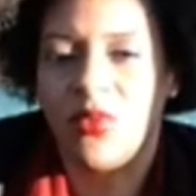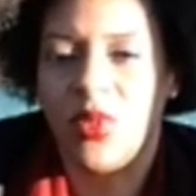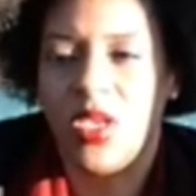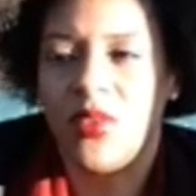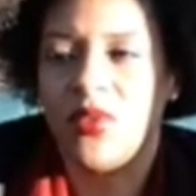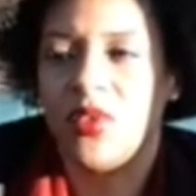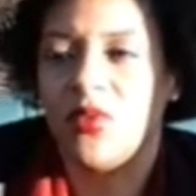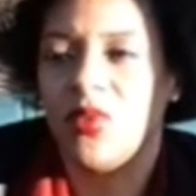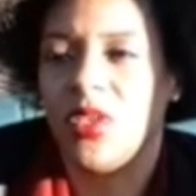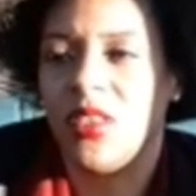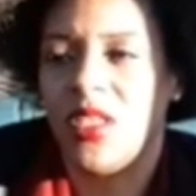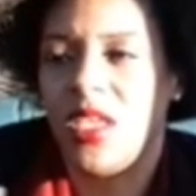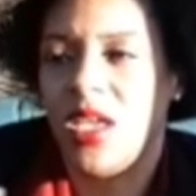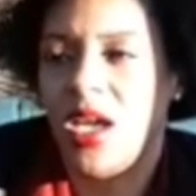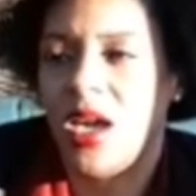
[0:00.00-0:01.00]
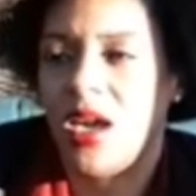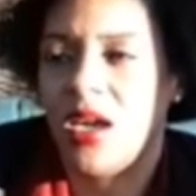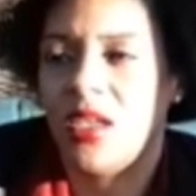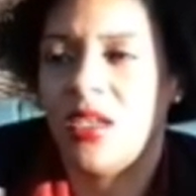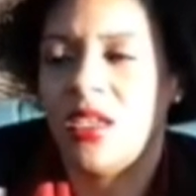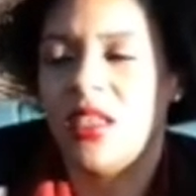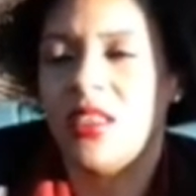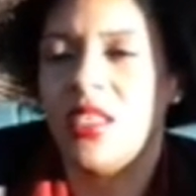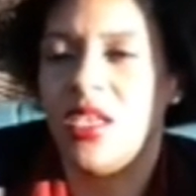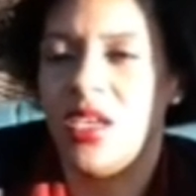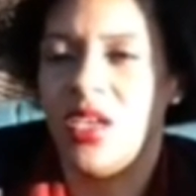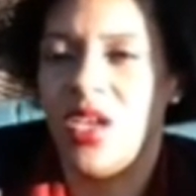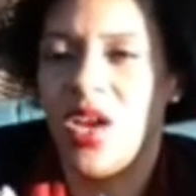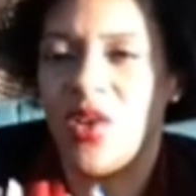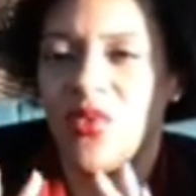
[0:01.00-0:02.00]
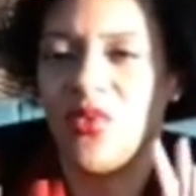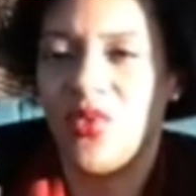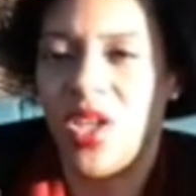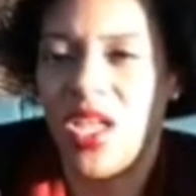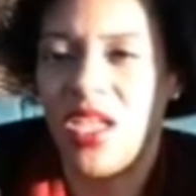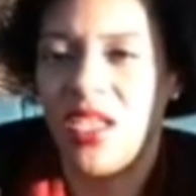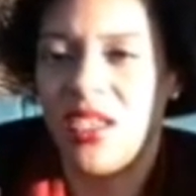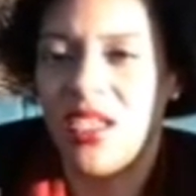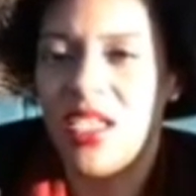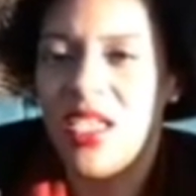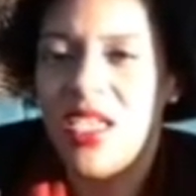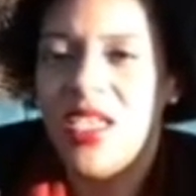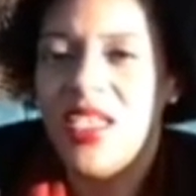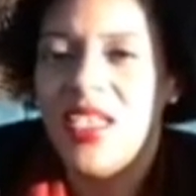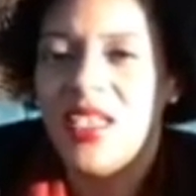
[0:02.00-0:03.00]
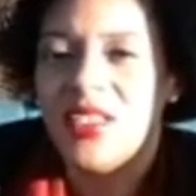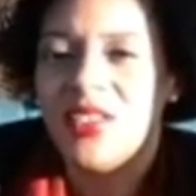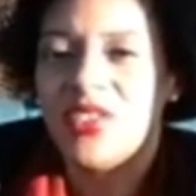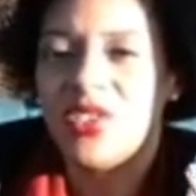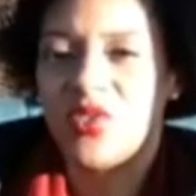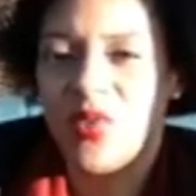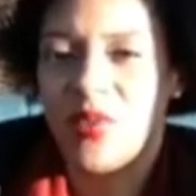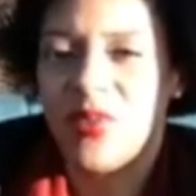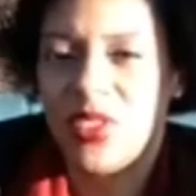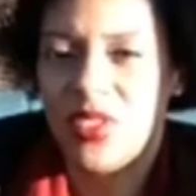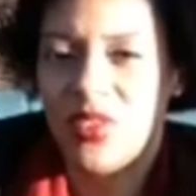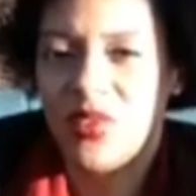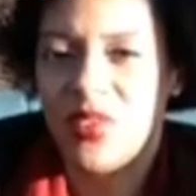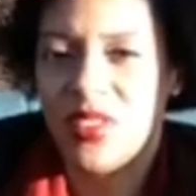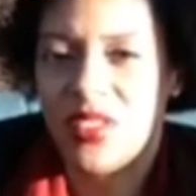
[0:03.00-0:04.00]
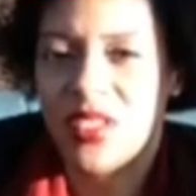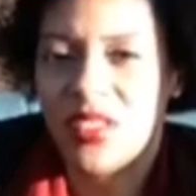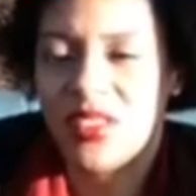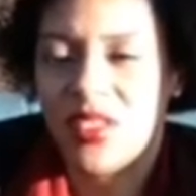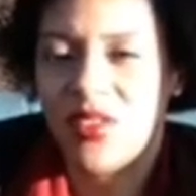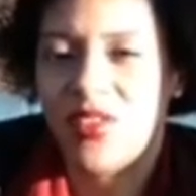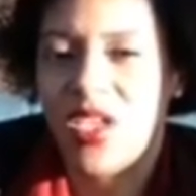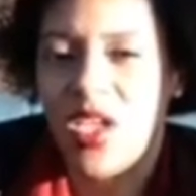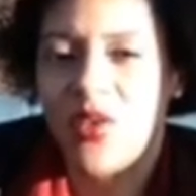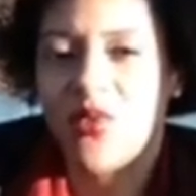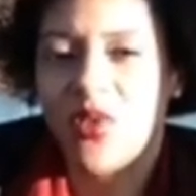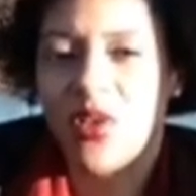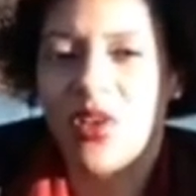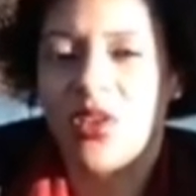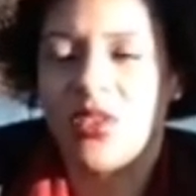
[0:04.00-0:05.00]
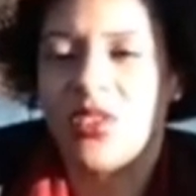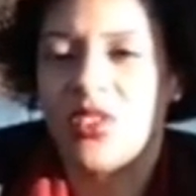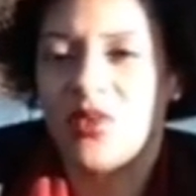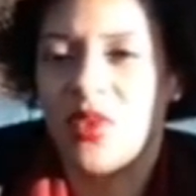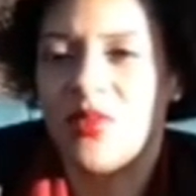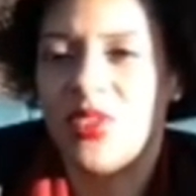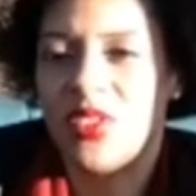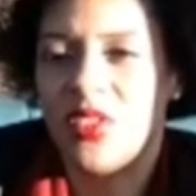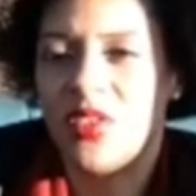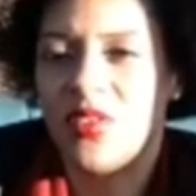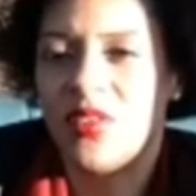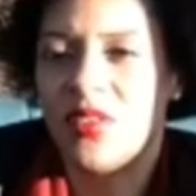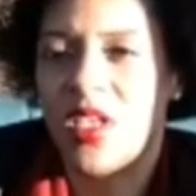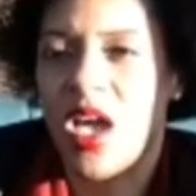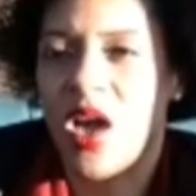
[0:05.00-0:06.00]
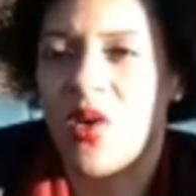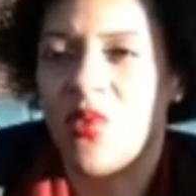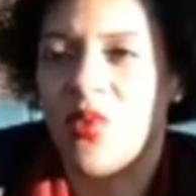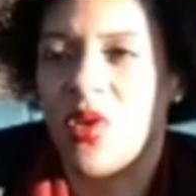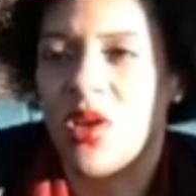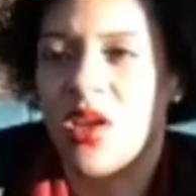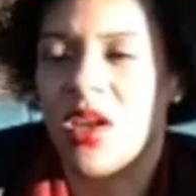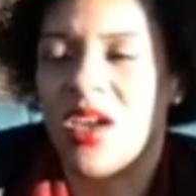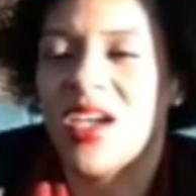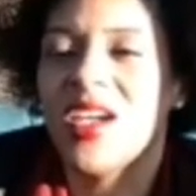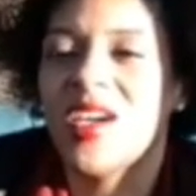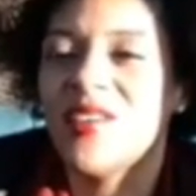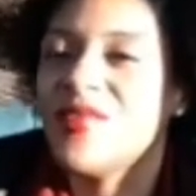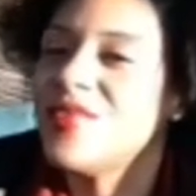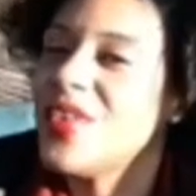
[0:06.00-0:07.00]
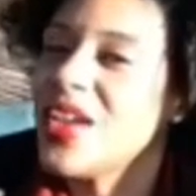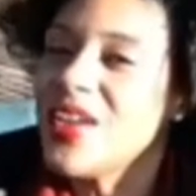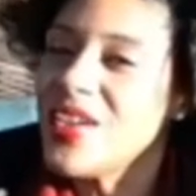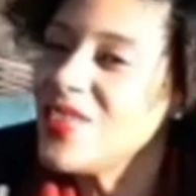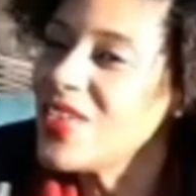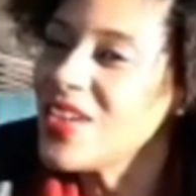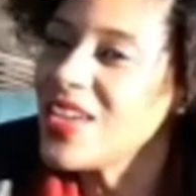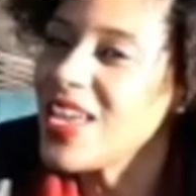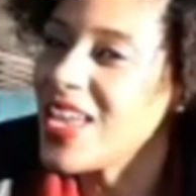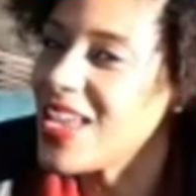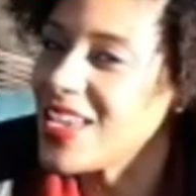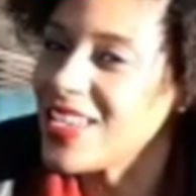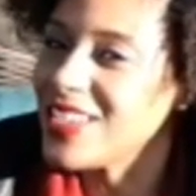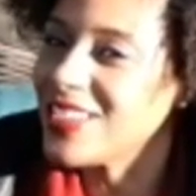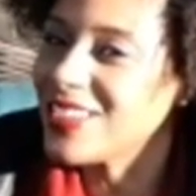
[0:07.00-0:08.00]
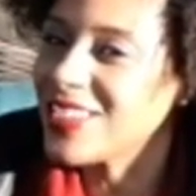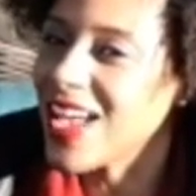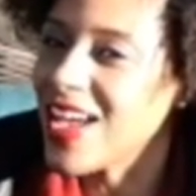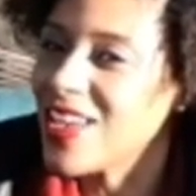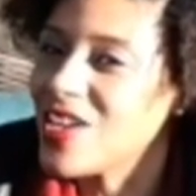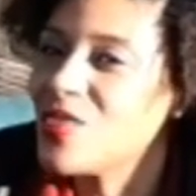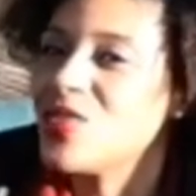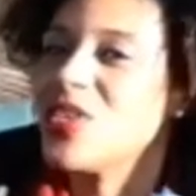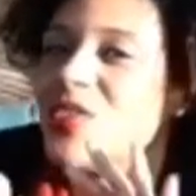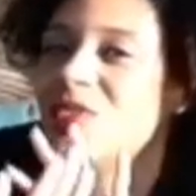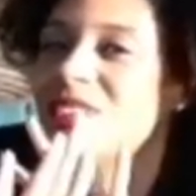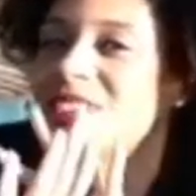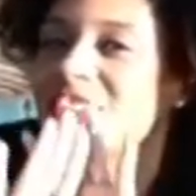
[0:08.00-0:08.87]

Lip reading: even when they had the red swimsuits. So they were the swimsuits that were very, very 80s style, but it was